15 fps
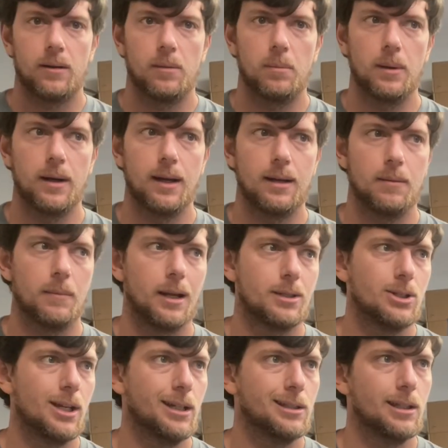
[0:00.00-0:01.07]
but my
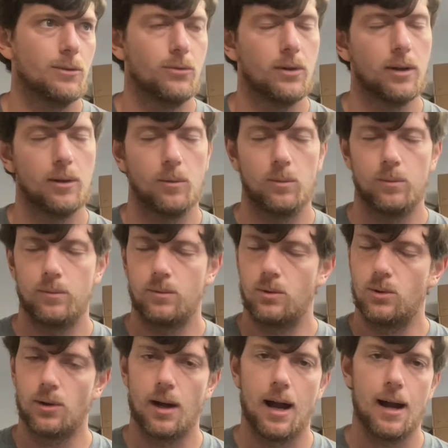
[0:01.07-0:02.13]
60 foot
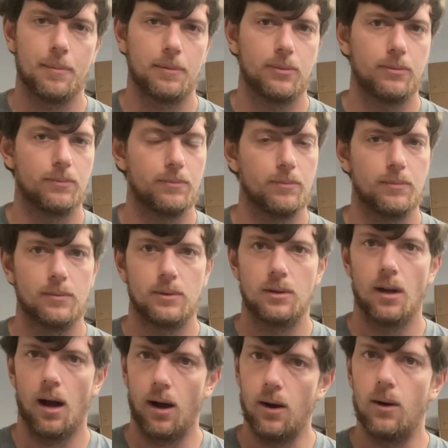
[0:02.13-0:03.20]
dropped
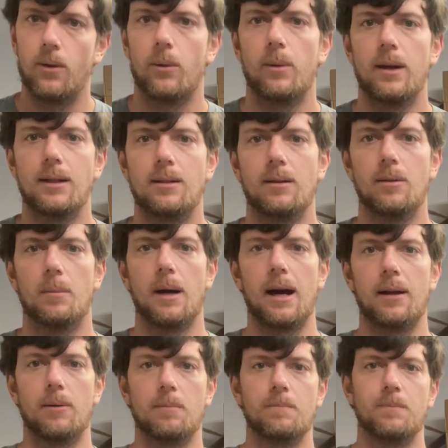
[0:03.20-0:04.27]
all the way to the
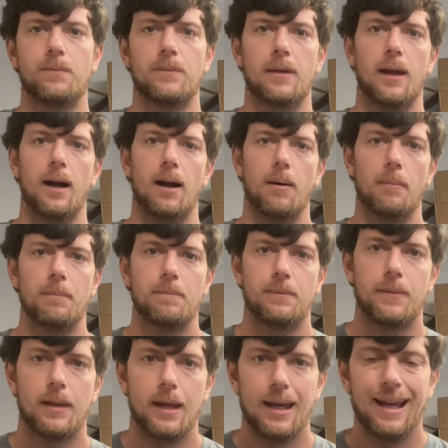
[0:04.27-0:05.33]
bottom.
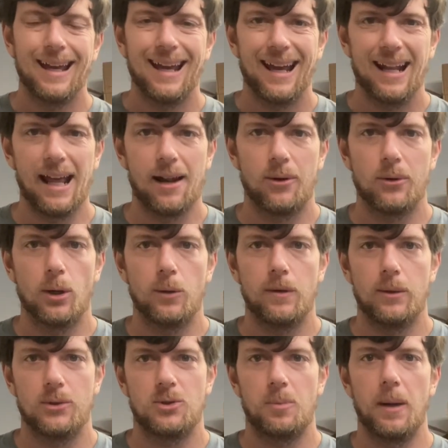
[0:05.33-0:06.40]
And I don't know if
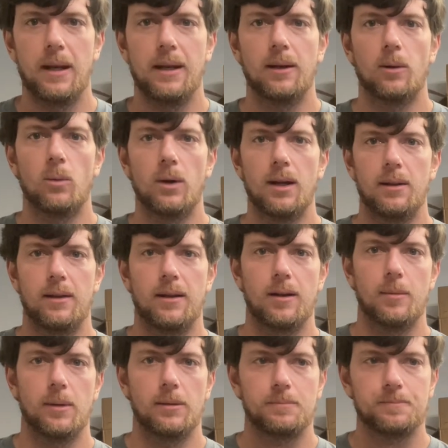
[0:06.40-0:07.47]
it was spinning or what
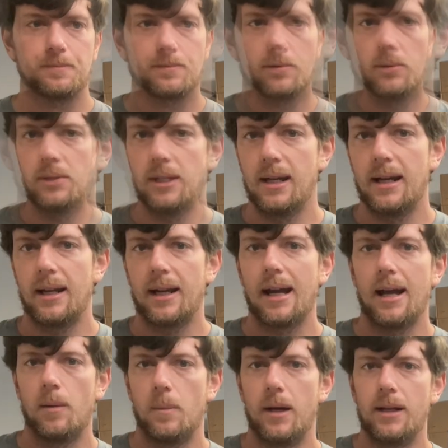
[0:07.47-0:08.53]
there, but towards the end, I
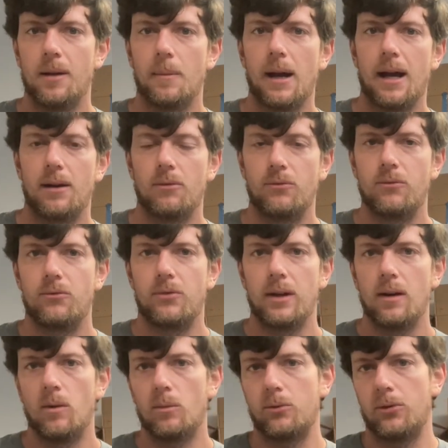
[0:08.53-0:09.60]
got a buddy of mine to
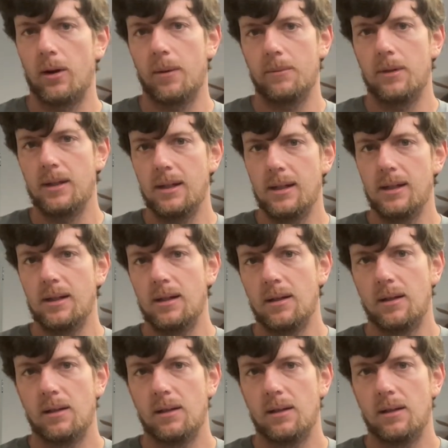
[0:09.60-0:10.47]
film from the